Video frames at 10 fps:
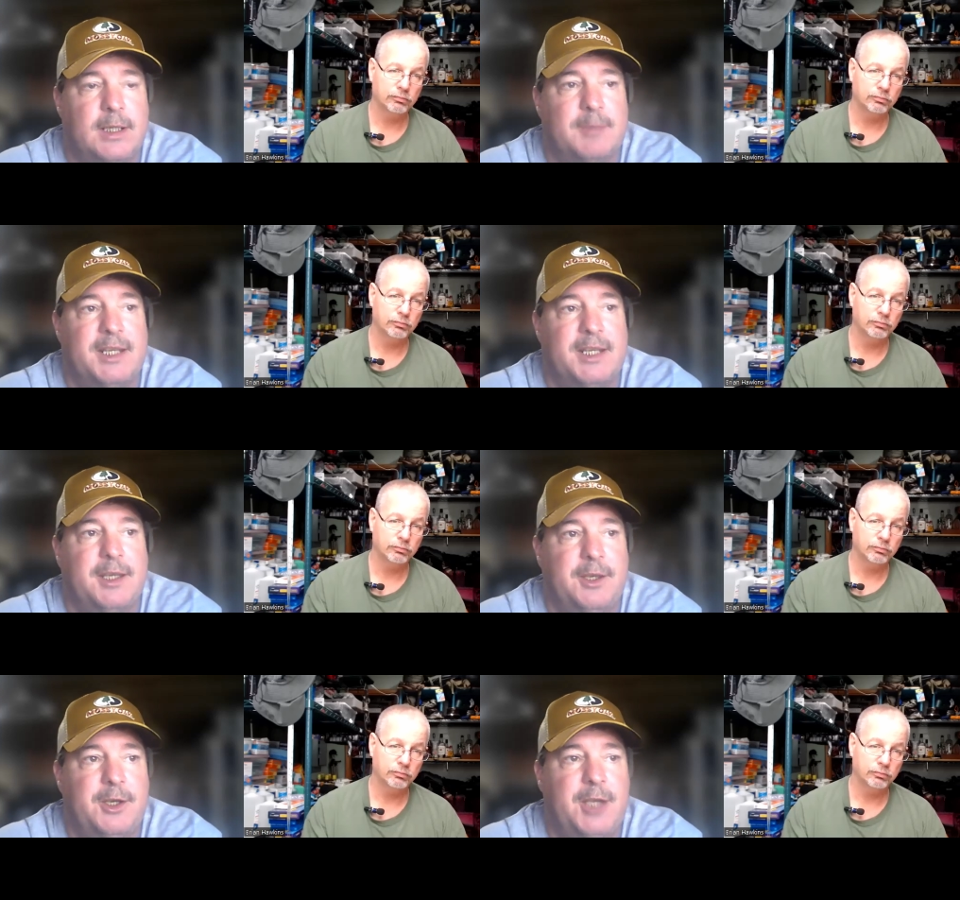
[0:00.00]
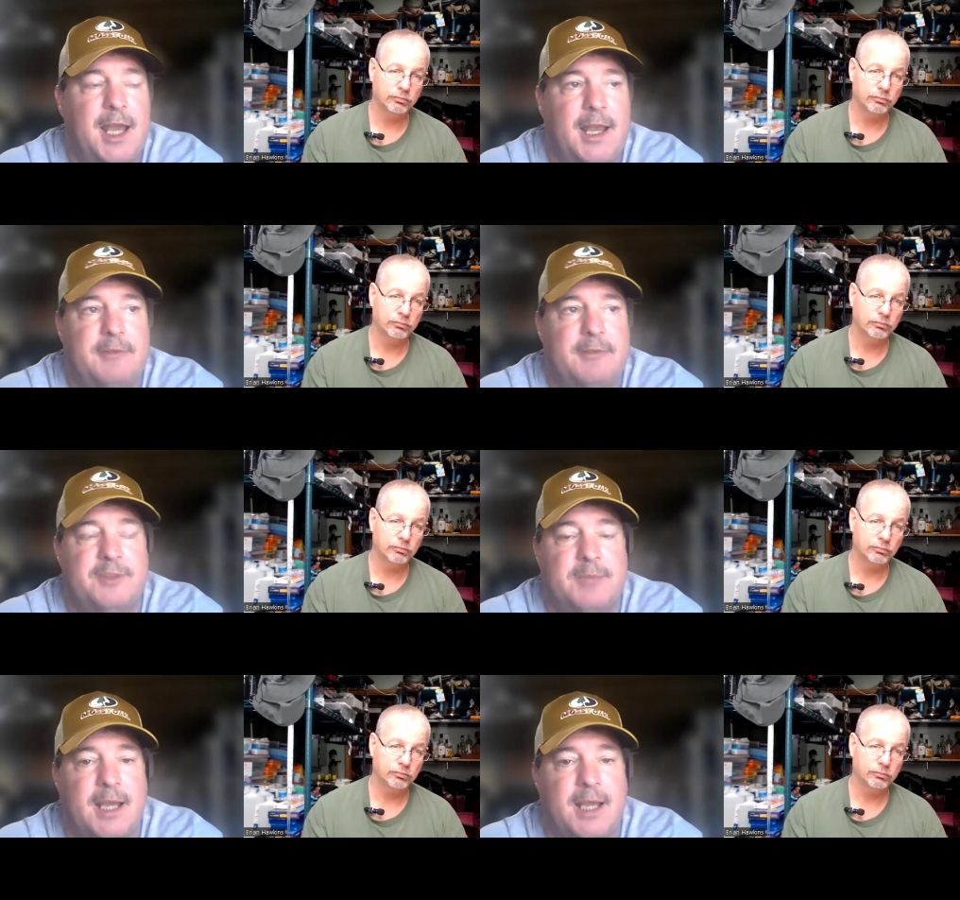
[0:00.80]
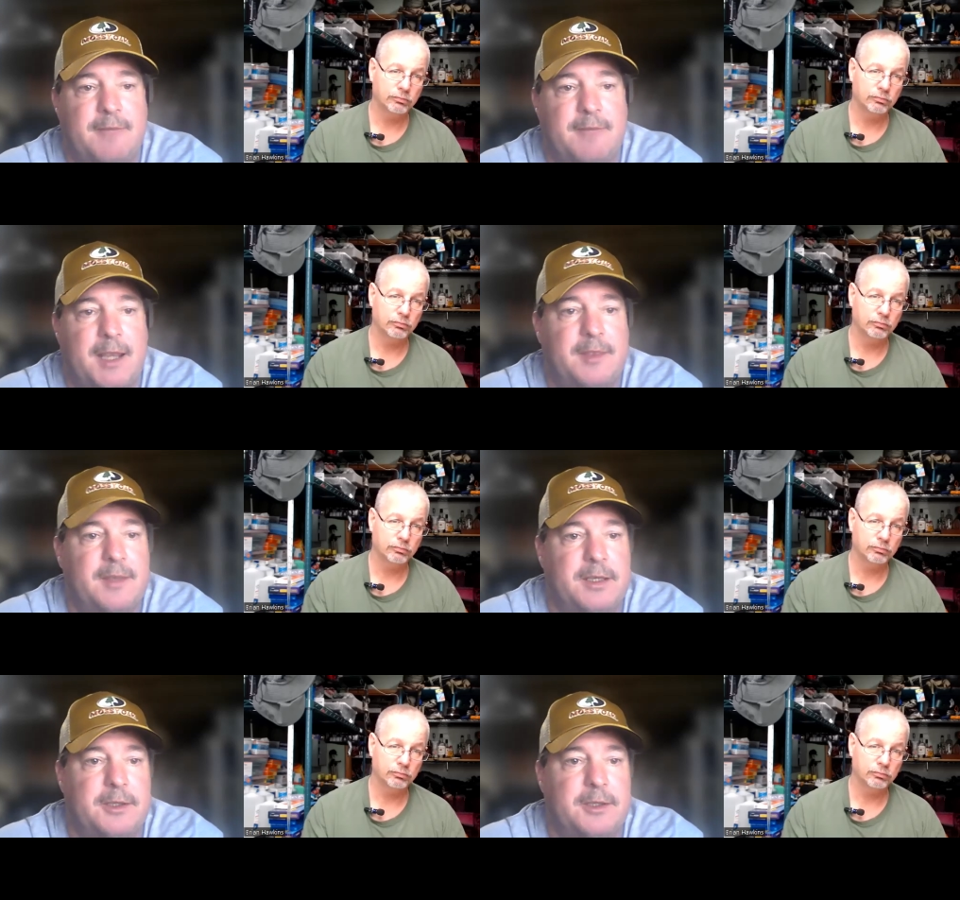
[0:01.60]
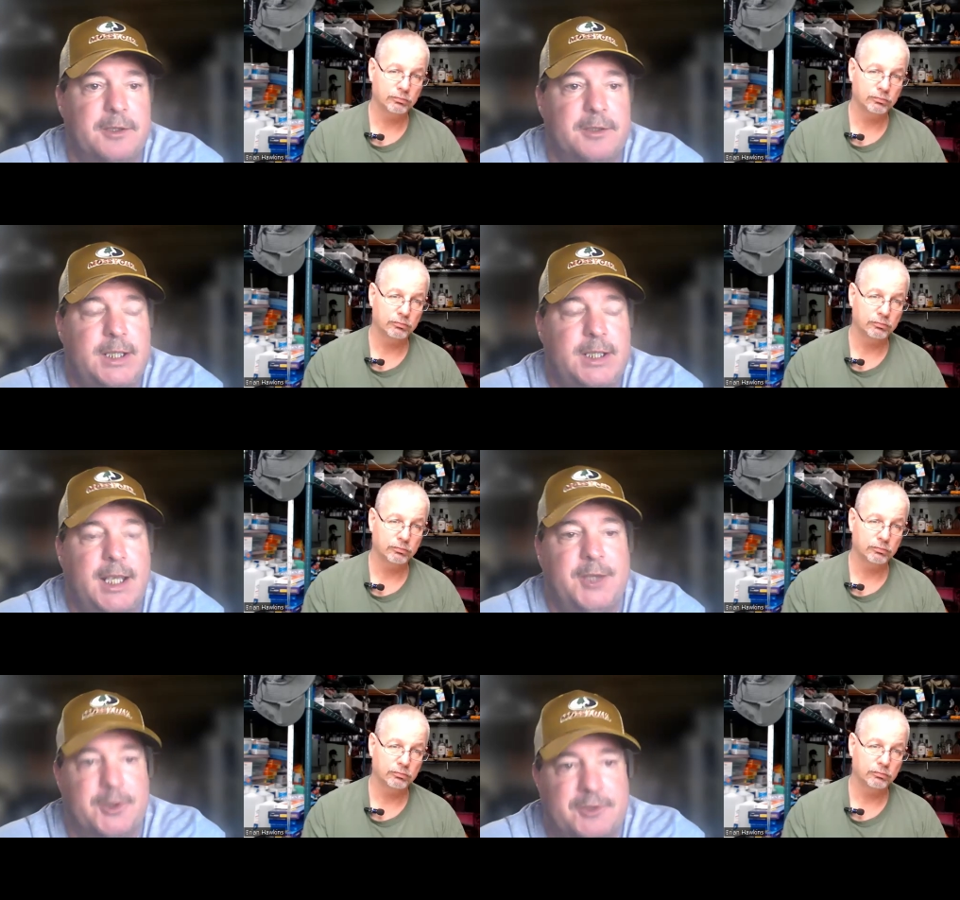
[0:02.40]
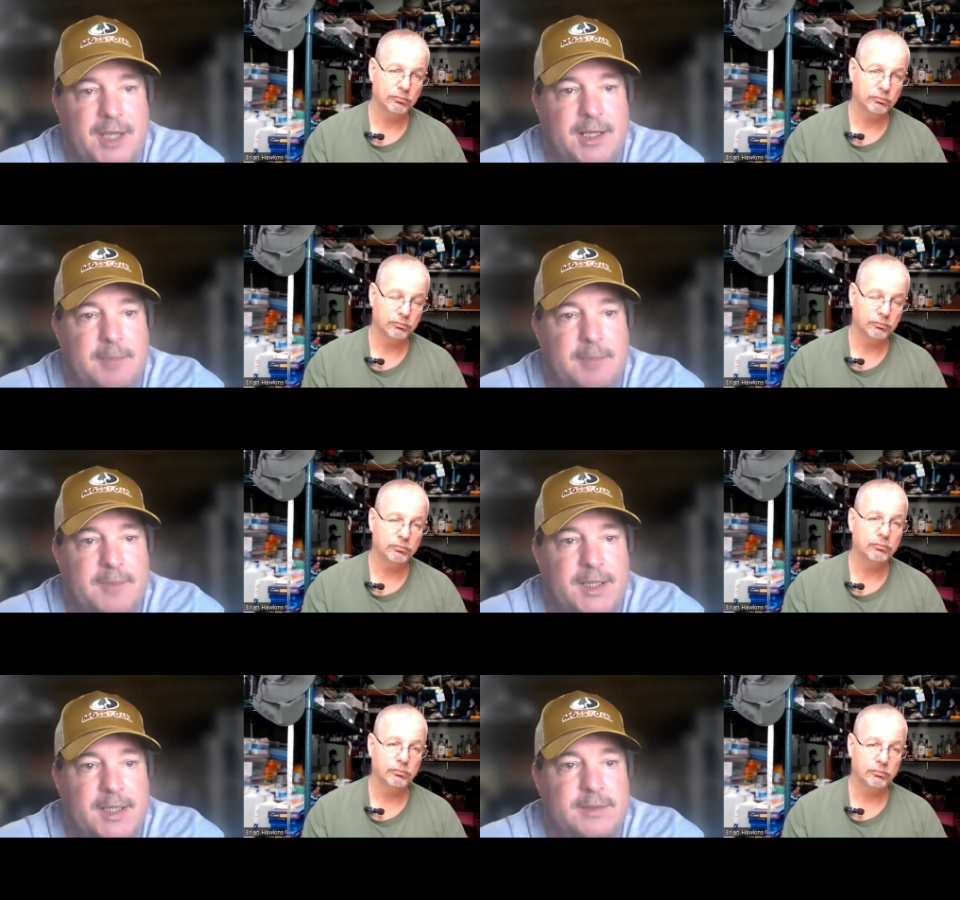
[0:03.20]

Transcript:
Speaker 1: I mean, you, you got to have some kind of faith in your in your setup that